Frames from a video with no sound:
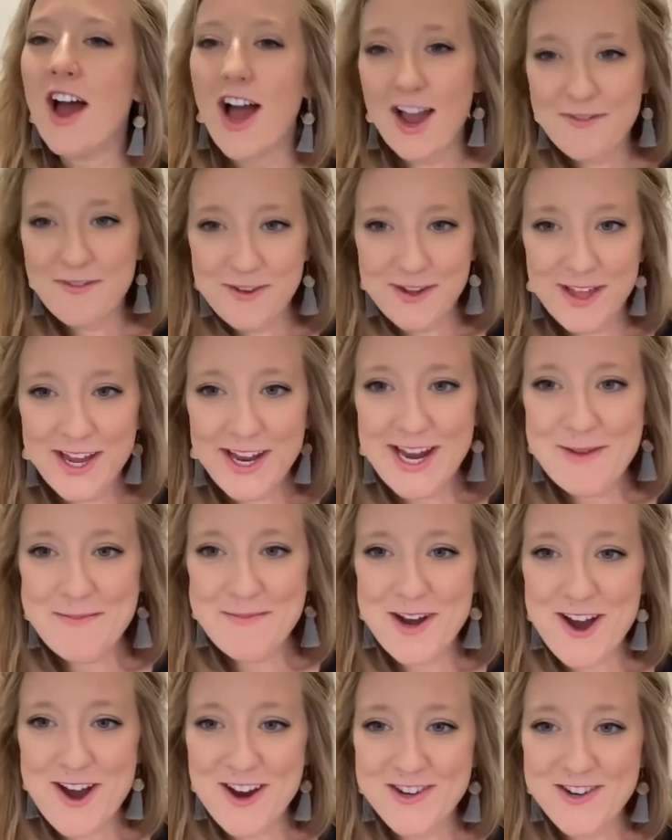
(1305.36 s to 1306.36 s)
I feel like I'm
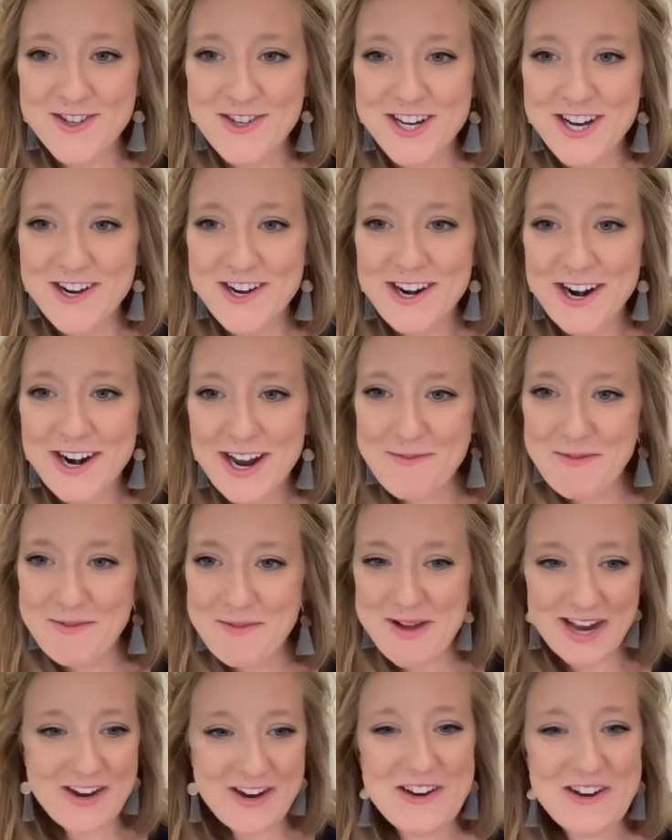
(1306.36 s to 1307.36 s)
an auctioneer. Am
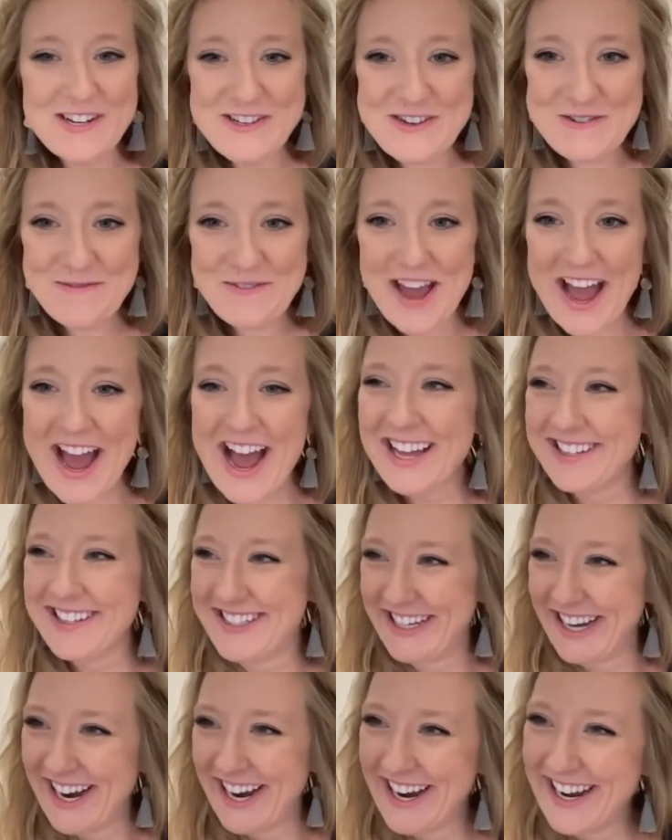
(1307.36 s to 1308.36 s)
I going too fast?